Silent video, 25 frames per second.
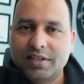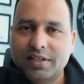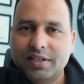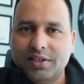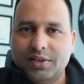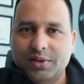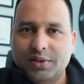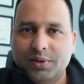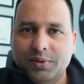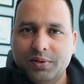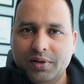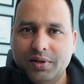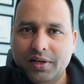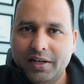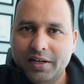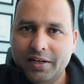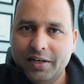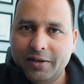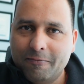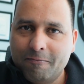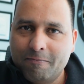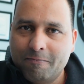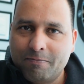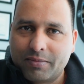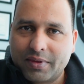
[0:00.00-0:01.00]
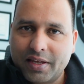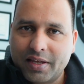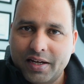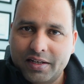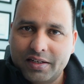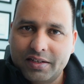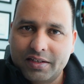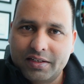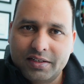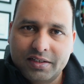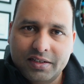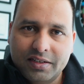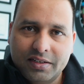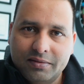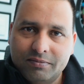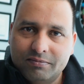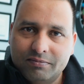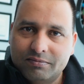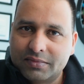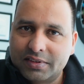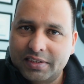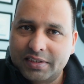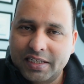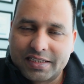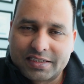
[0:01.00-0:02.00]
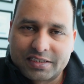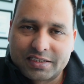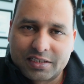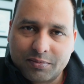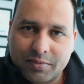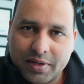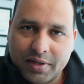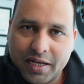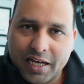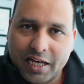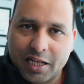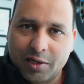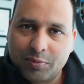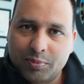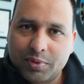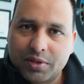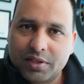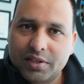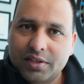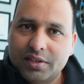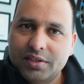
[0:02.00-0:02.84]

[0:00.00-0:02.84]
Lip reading: and get some help